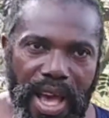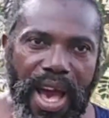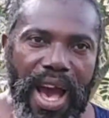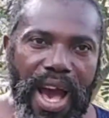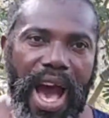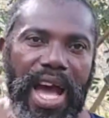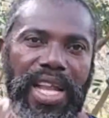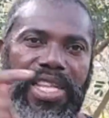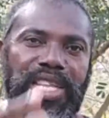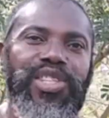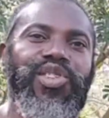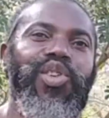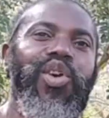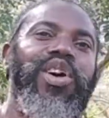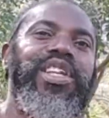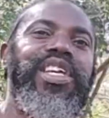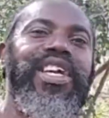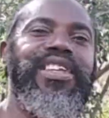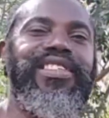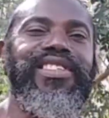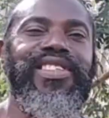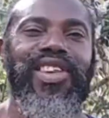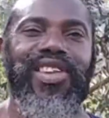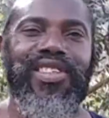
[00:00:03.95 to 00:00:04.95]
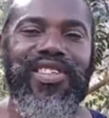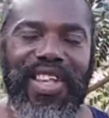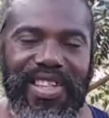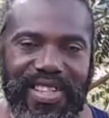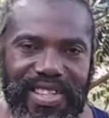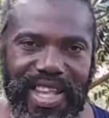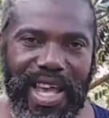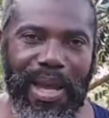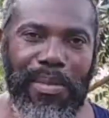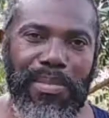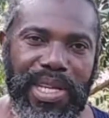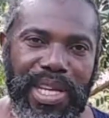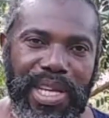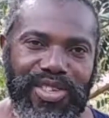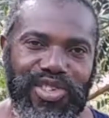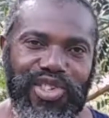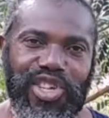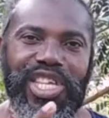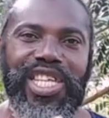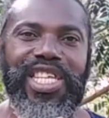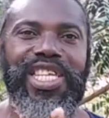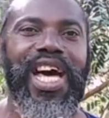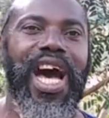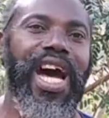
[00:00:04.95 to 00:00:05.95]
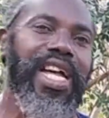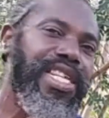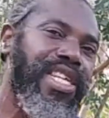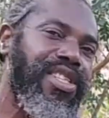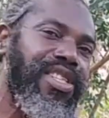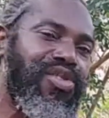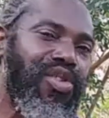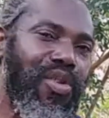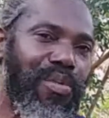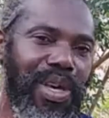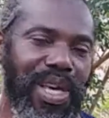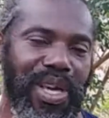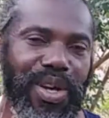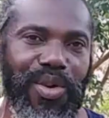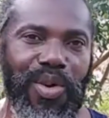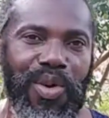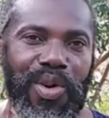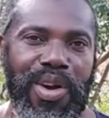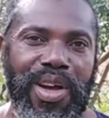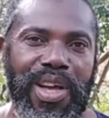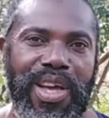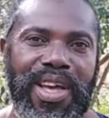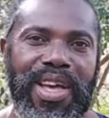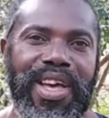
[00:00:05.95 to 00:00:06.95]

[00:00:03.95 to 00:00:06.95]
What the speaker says: at the Third Exodus Assembly in Trinidad and Tobago,